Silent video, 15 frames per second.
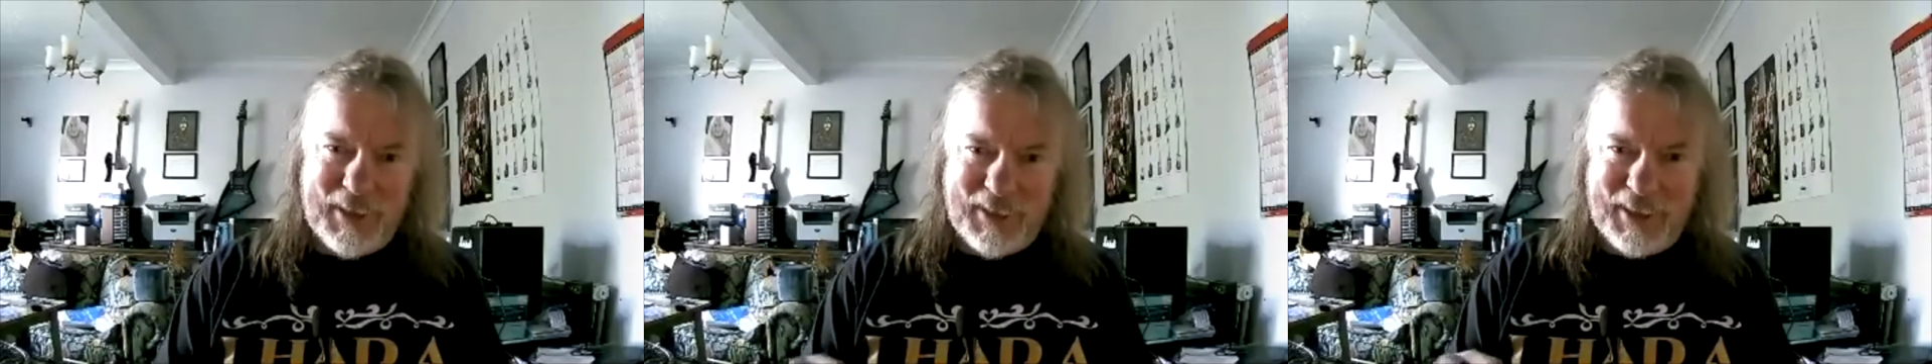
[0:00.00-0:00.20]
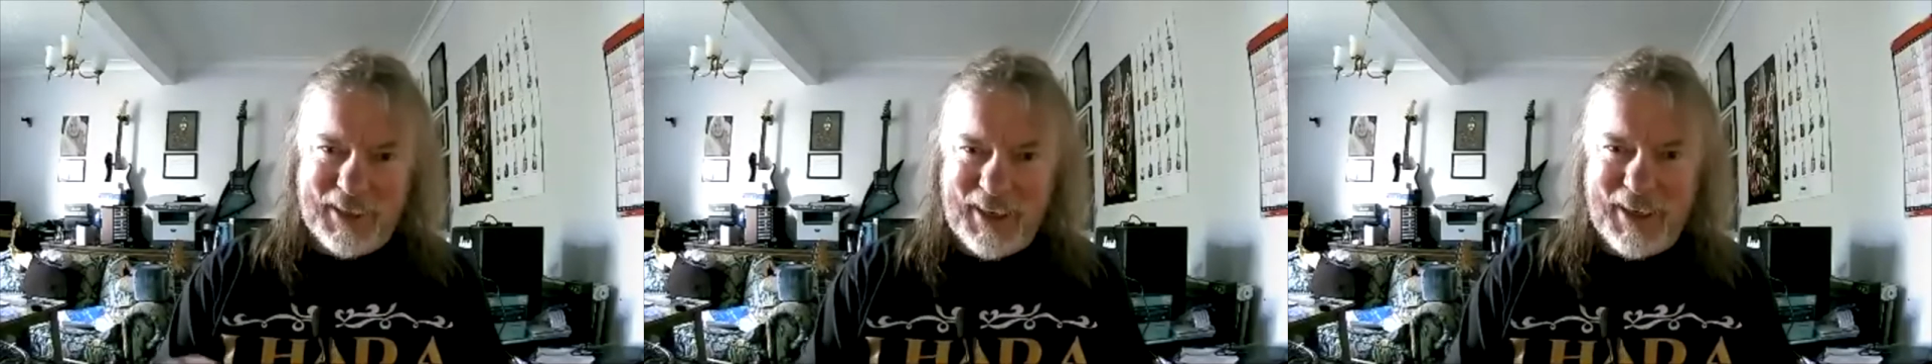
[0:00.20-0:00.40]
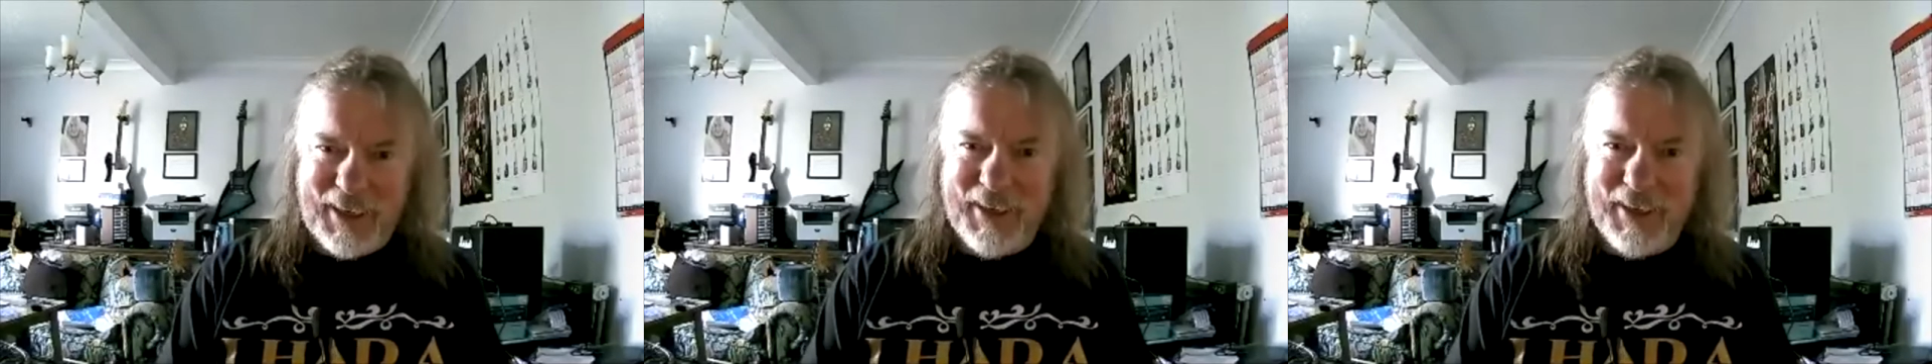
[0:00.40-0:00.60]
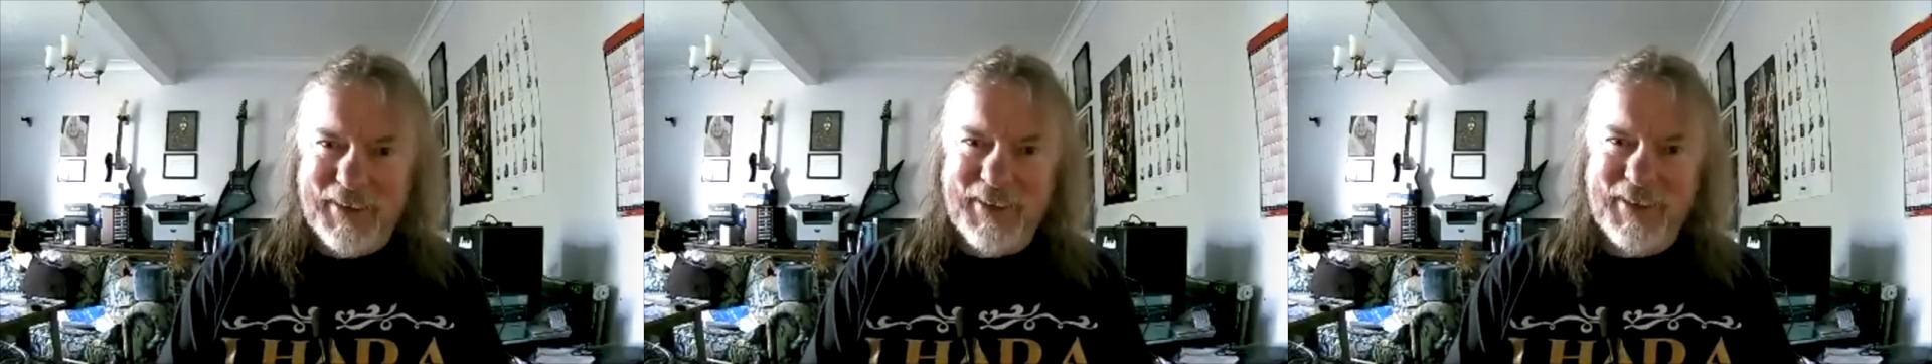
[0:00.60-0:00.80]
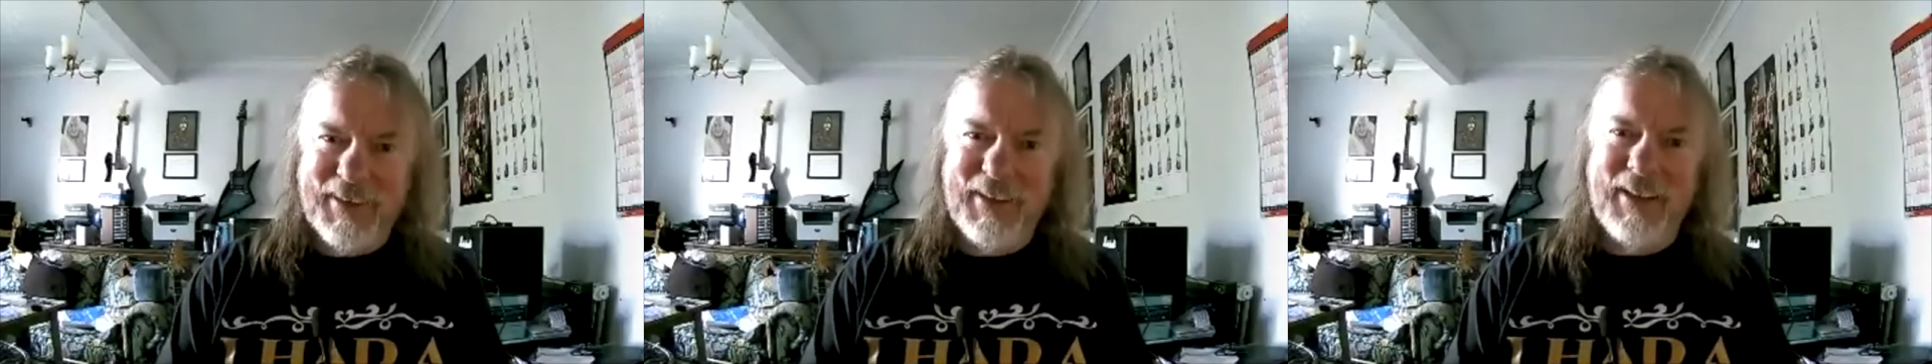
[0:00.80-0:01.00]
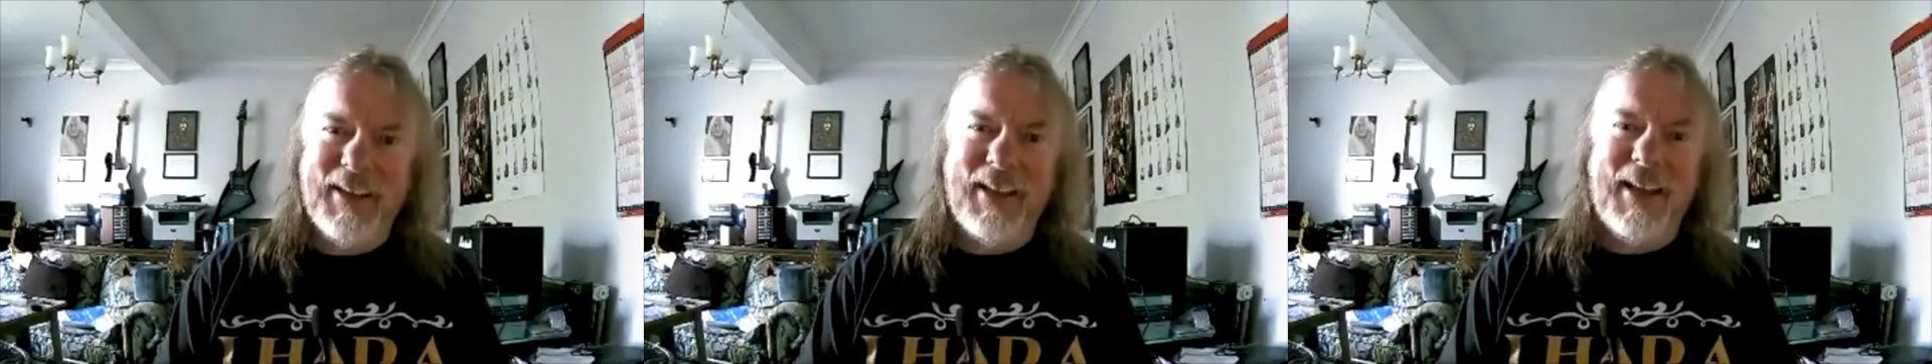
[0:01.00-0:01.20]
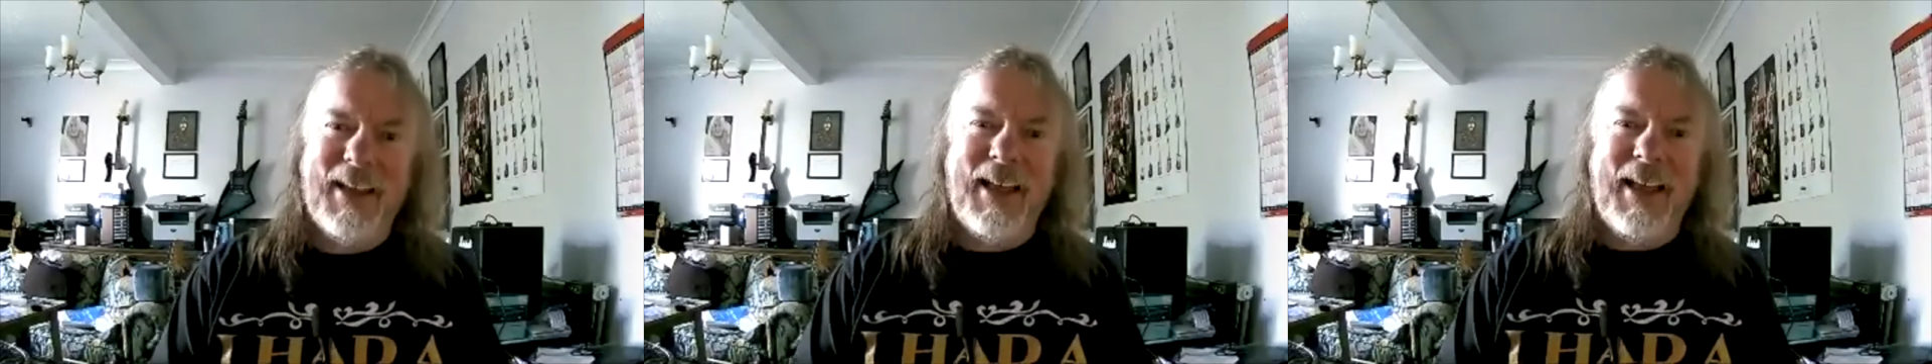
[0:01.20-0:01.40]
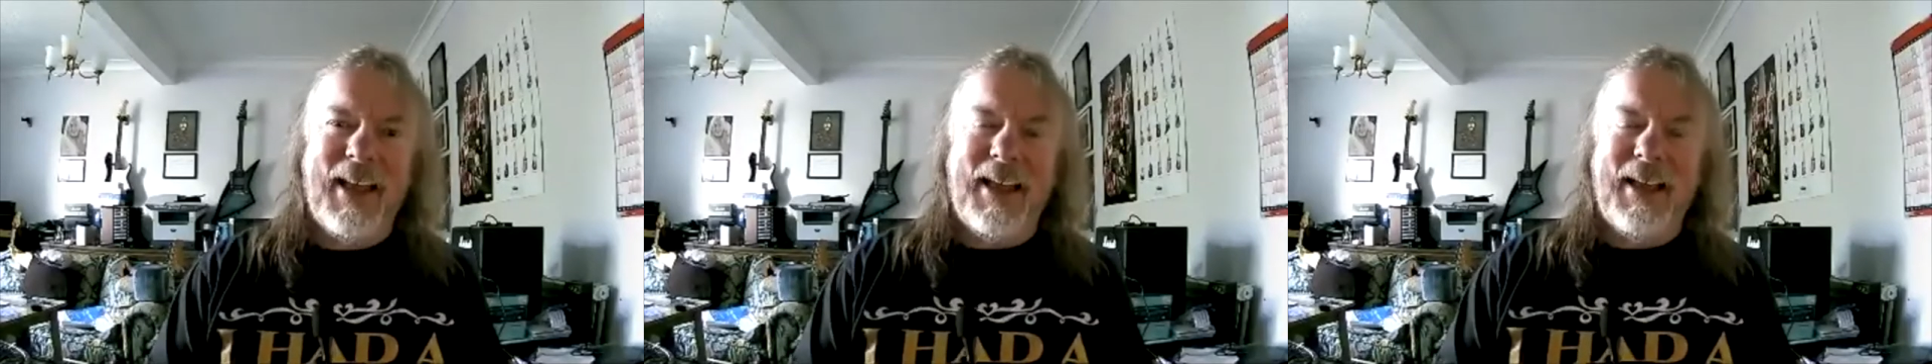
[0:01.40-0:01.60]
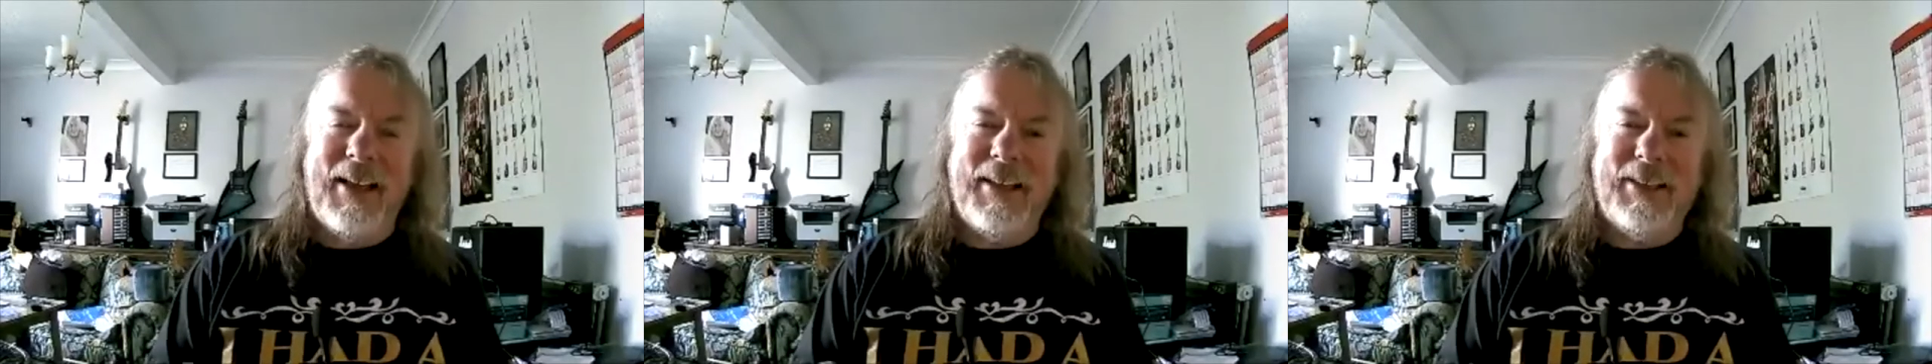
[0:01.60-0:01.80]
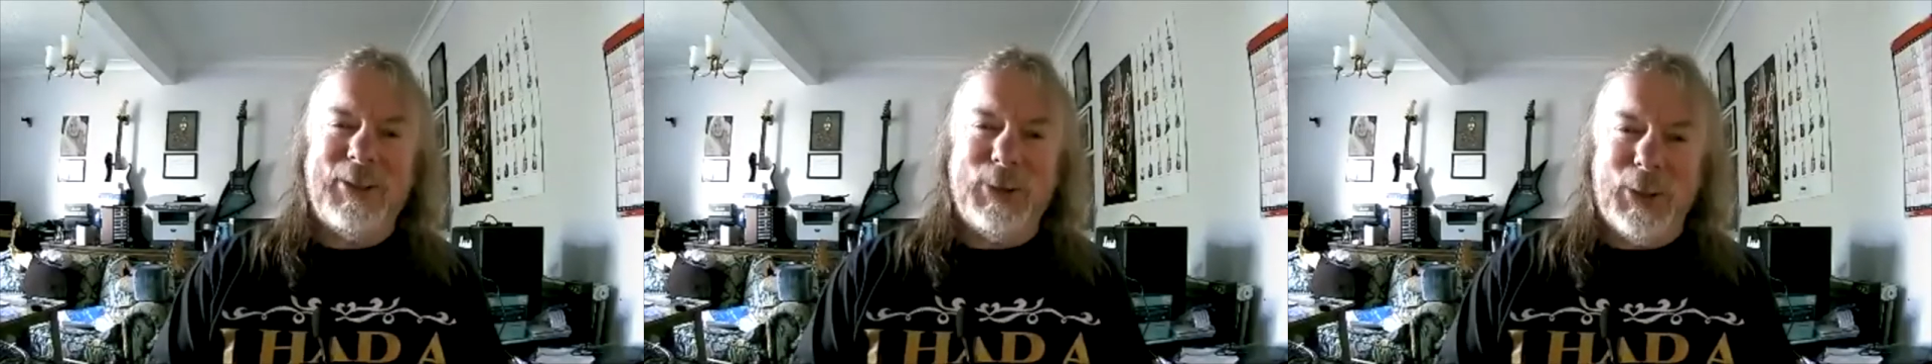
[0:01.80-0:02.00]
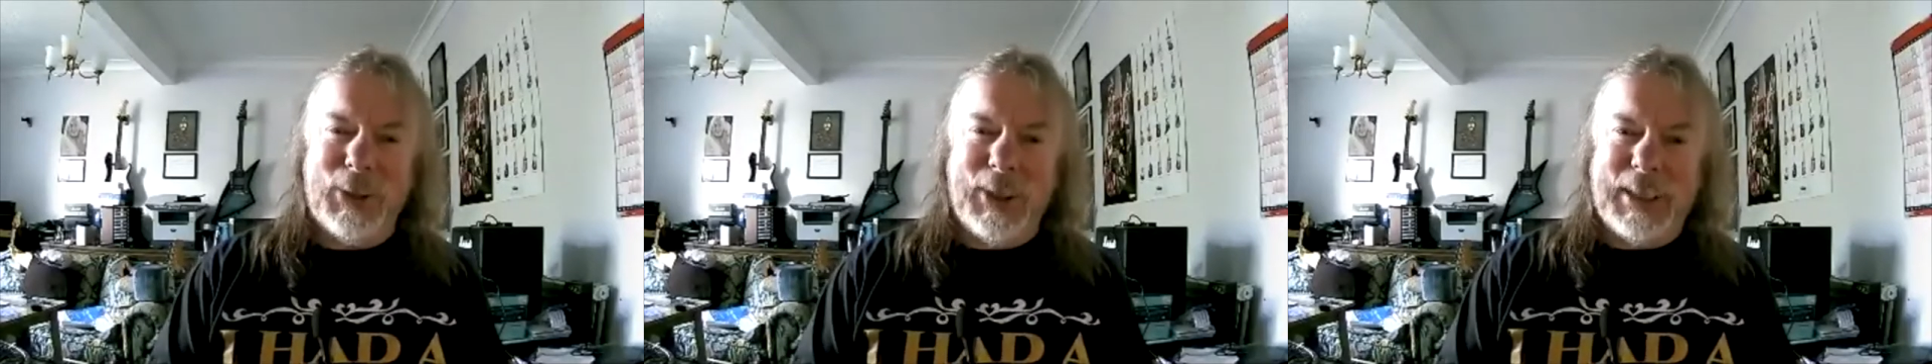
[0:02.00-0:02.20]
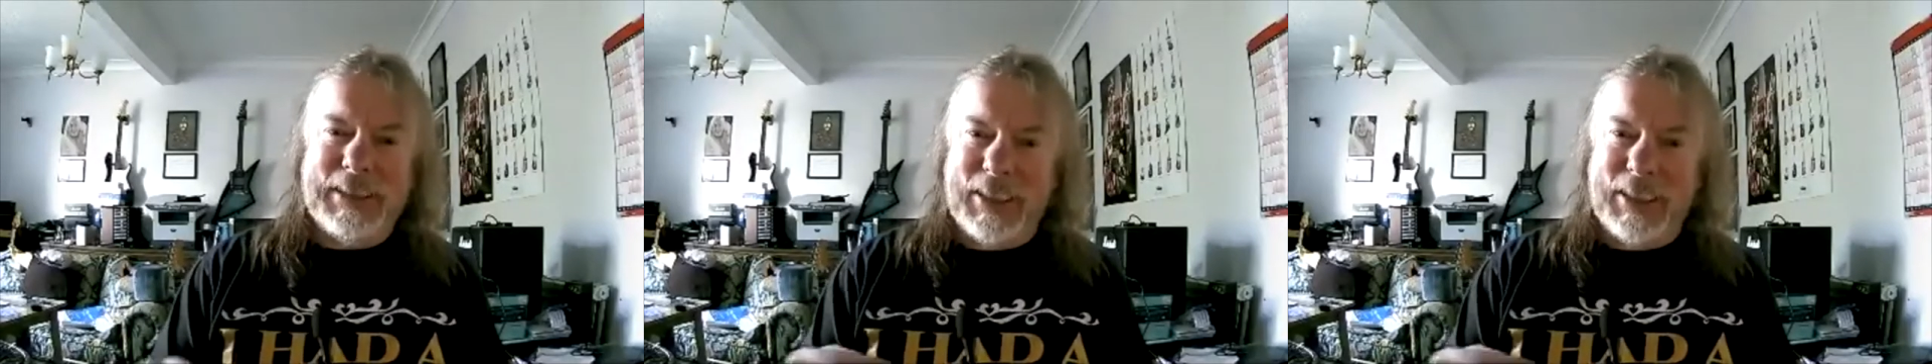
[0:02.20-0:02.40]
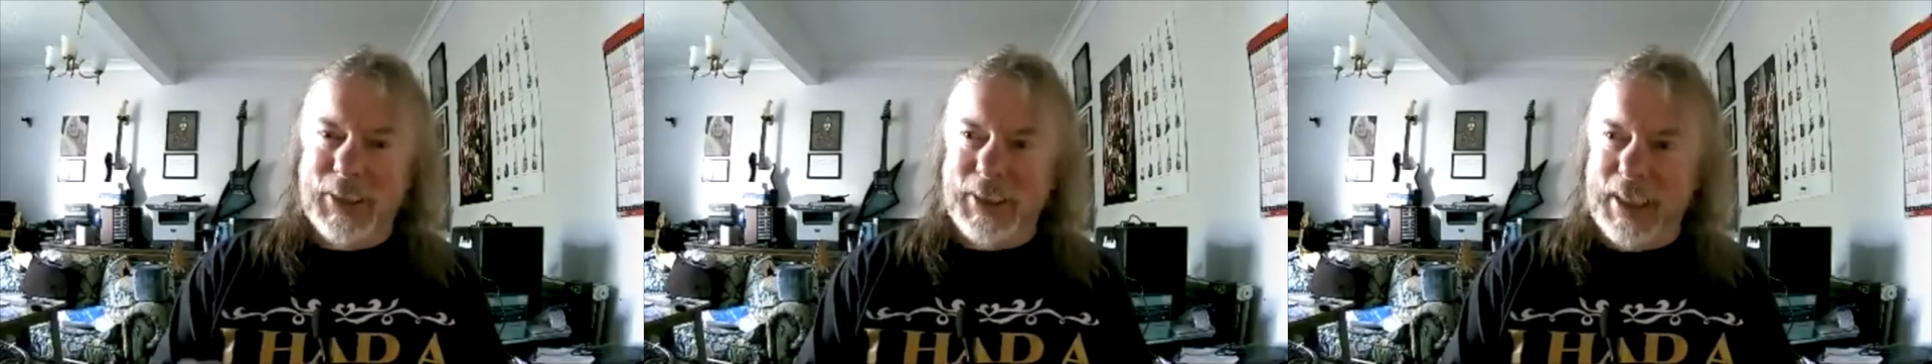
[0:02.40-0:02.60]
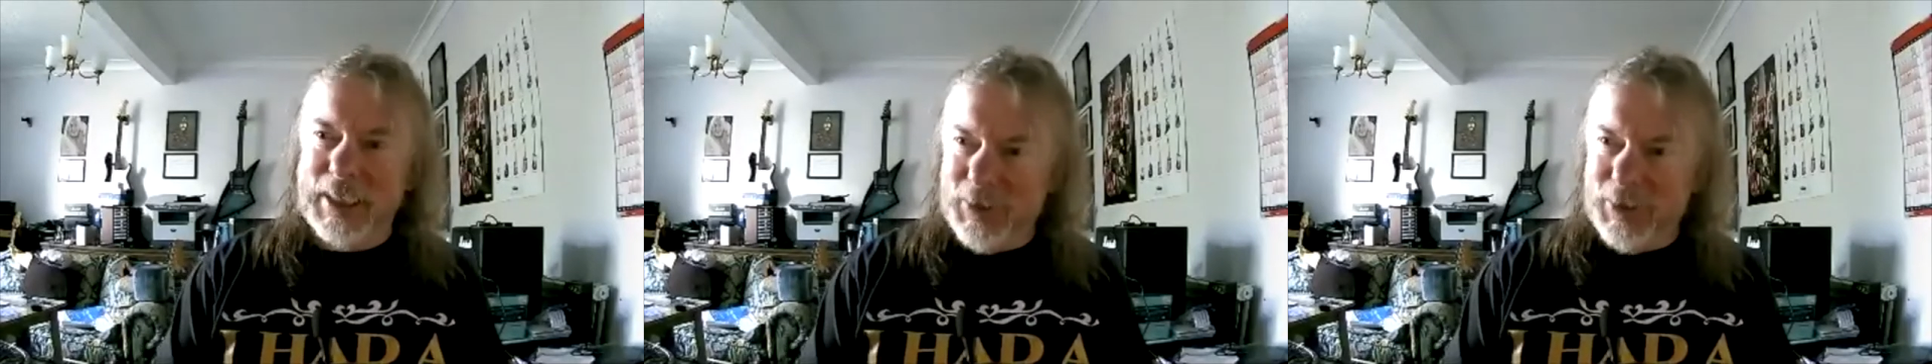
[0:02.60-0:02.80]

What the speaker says: key. So I said, our next door